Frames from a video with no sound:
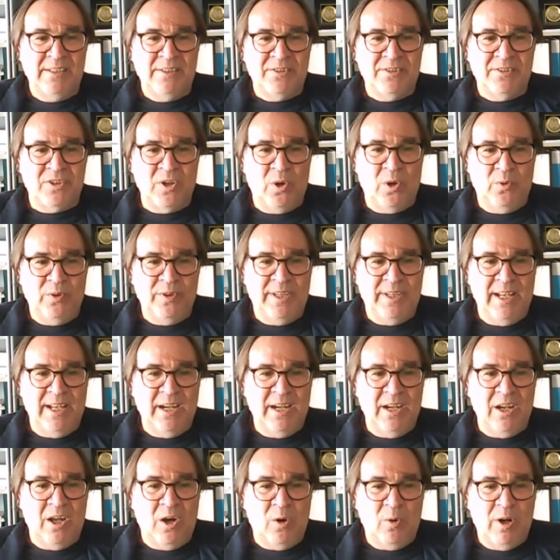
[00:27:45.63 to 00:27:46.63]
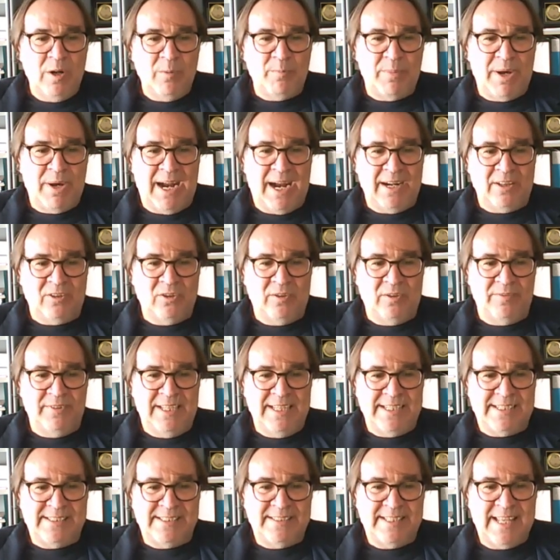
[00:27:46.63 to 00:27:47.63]
So the lower part of
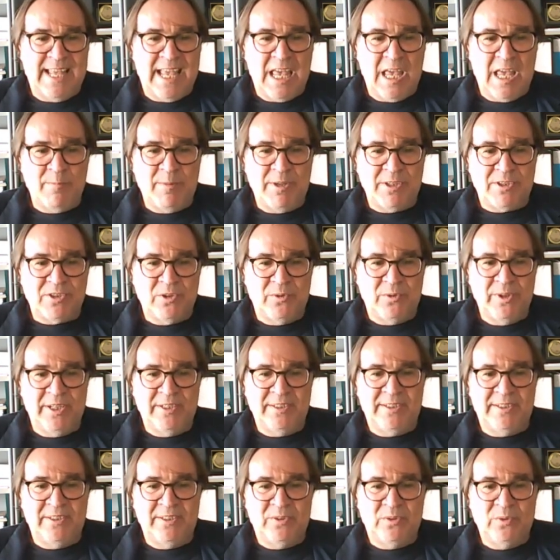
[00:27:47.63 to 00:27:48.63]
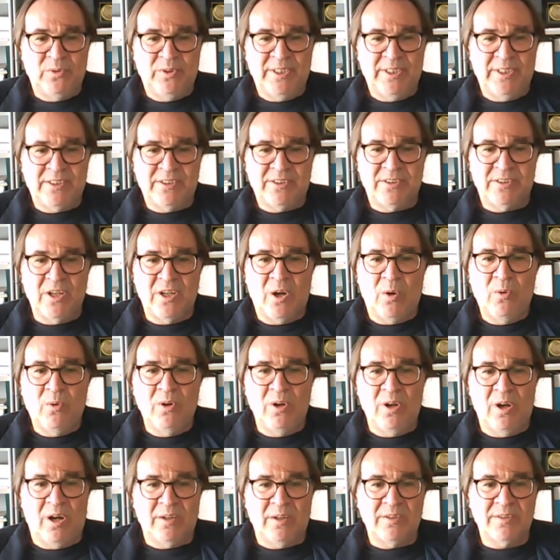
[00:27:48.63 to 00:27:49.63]
the stem is oriented to the saw
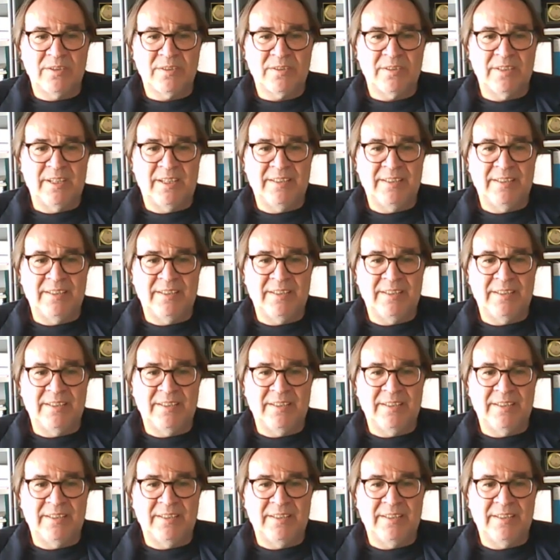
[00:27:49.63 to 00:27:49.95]
logs,